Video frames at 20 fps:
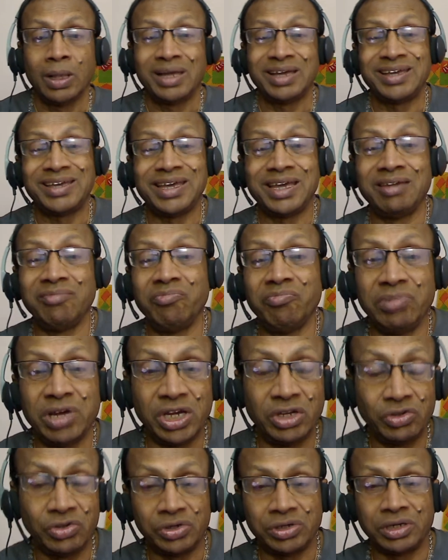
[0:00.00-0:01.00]

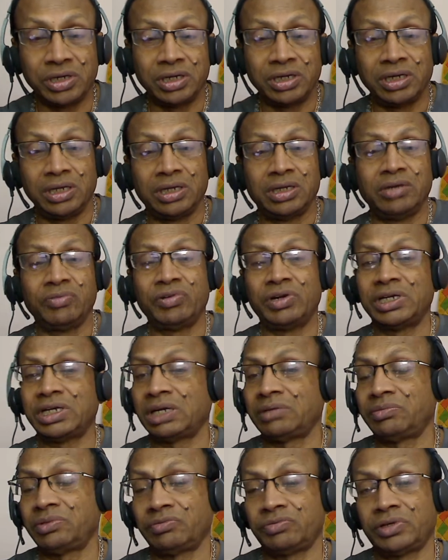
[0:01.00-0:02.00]
game-based training. Different
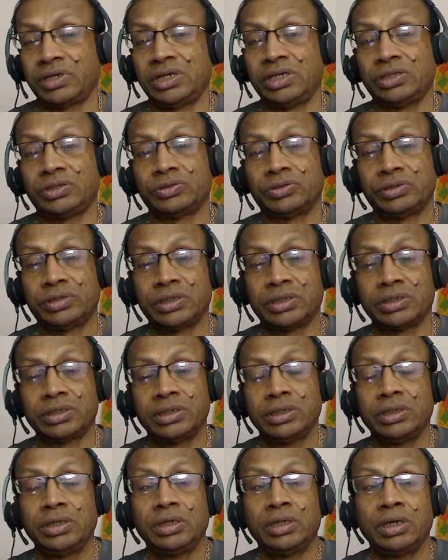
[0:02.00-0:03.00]
types of trainings are there.
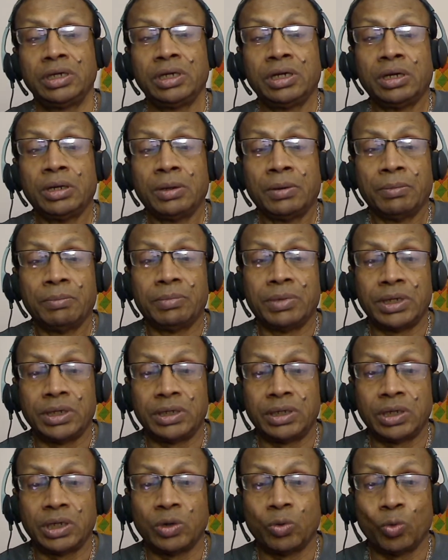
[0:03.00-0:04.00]

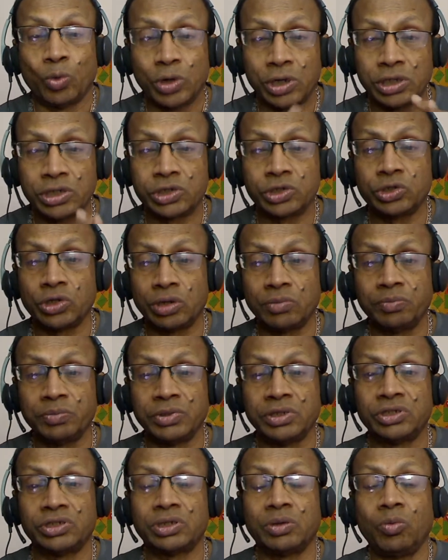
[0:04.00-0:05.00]
But workshop
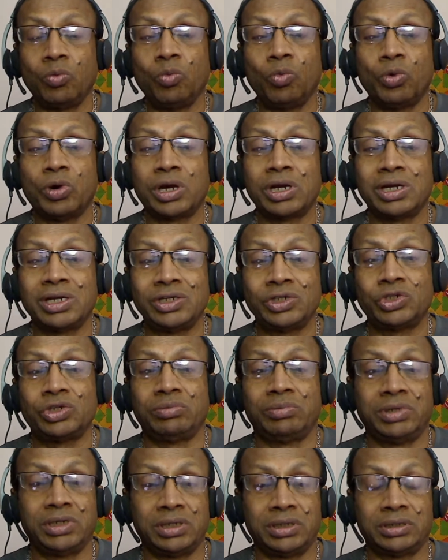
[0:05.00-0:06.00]
means some work is
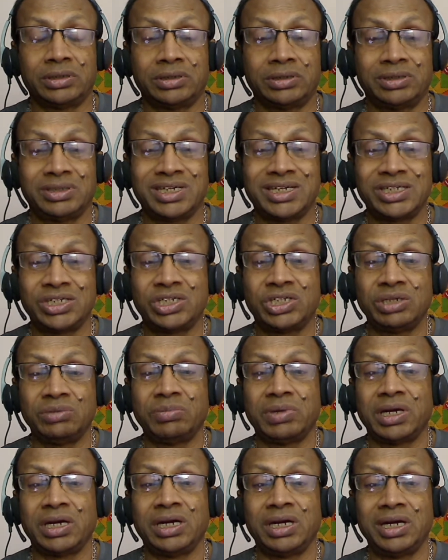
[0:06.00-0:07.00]
to be done. Just
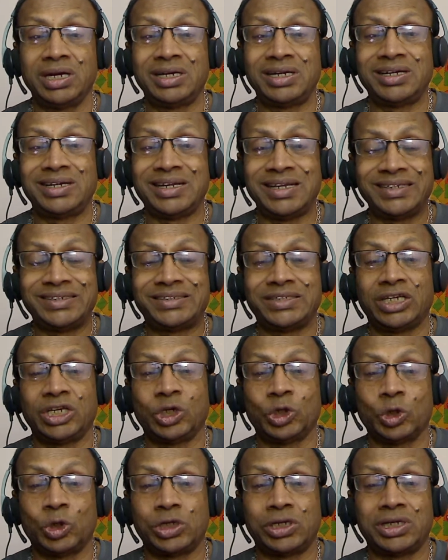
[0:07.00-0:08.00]
by
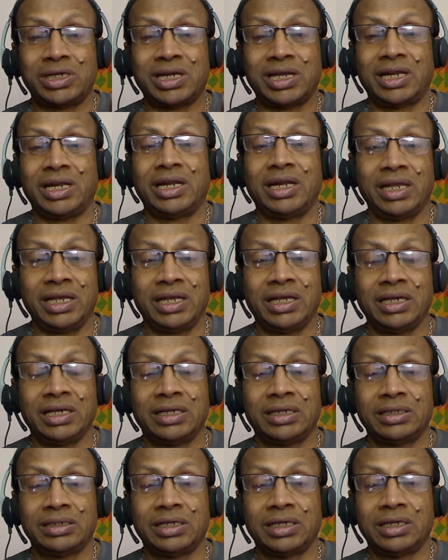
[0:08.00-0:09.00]
teaching or
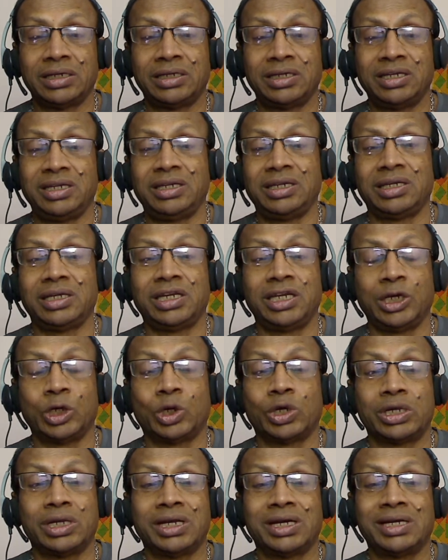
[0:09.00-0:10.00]
telling the theory
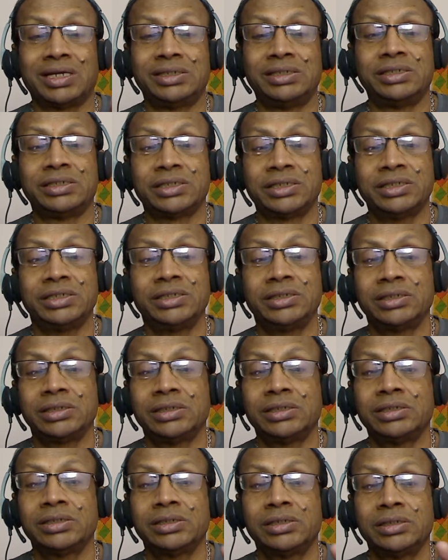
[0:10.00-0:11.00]
or the content
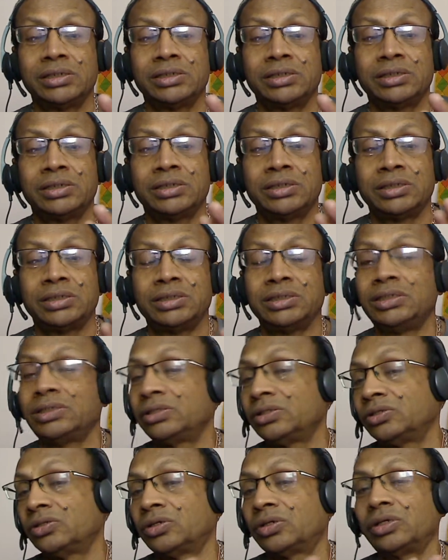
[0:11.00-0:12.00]
is
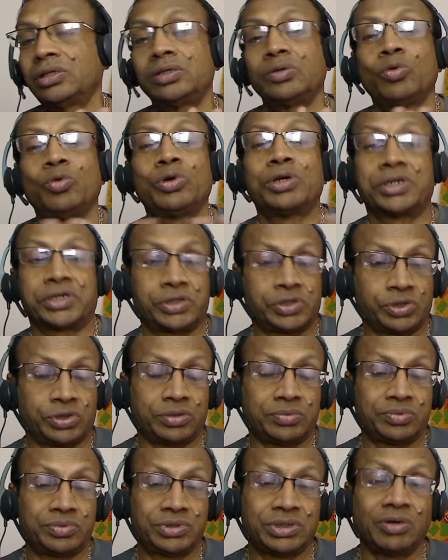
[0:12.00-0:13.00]
not
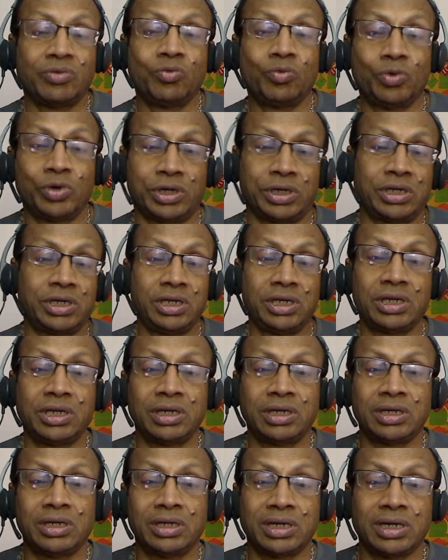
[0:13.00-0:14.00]
workshop. Some work.
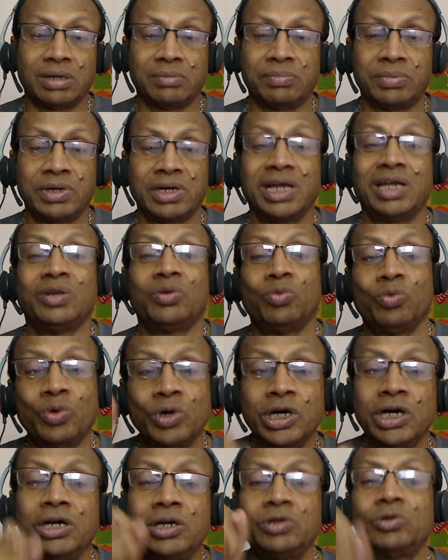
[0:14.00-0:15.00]
Here the couple has
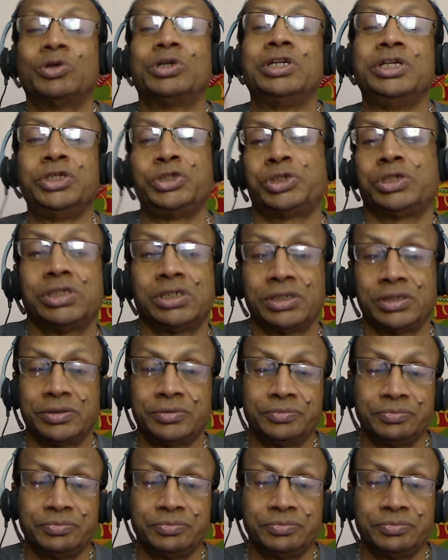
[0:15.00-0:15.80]
worked on each other.